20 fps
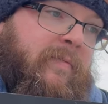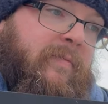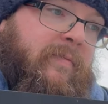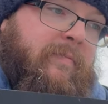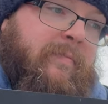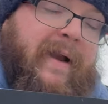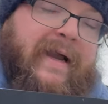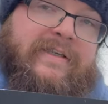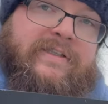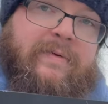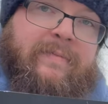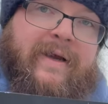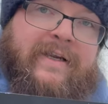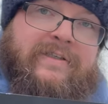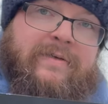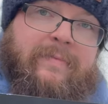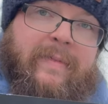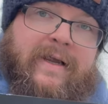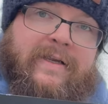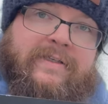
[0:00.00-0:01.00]

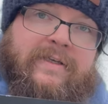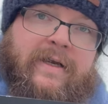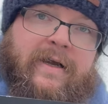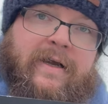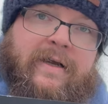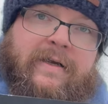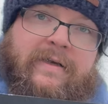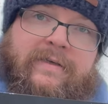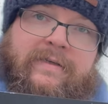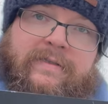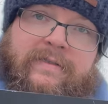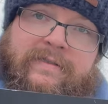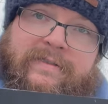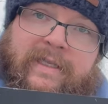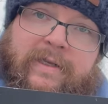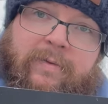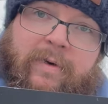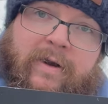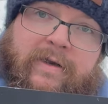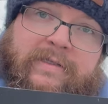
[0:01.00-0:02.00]
measure,
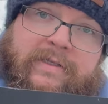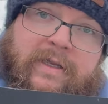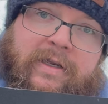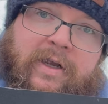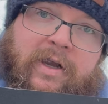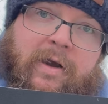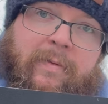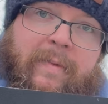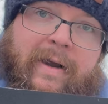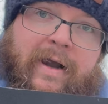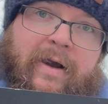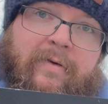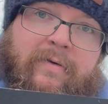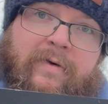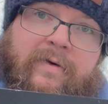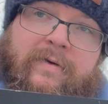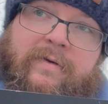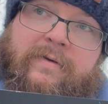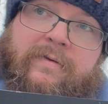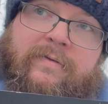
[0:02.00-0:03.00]
see where it's going to come out,
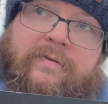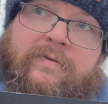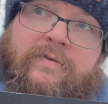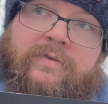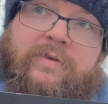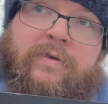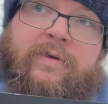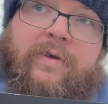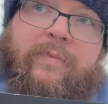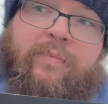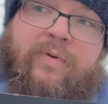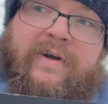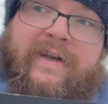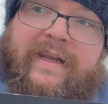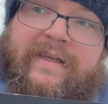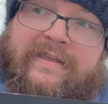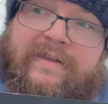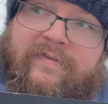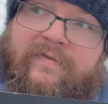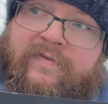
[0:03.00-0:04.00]
do your
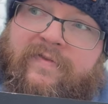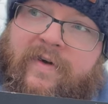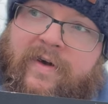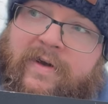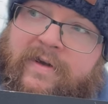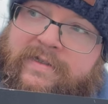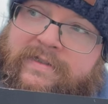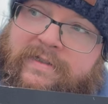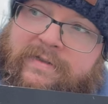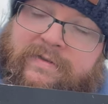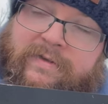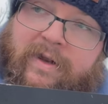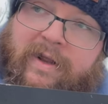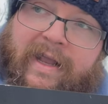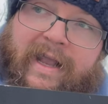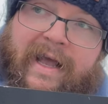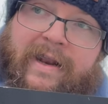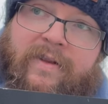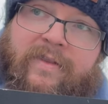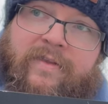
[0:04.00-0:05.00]
predicting first, like
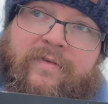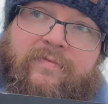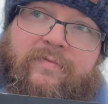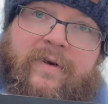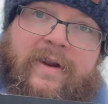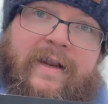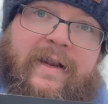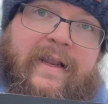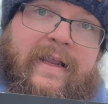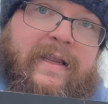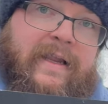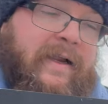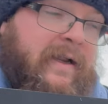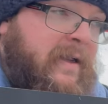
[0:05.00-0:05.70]
anything really,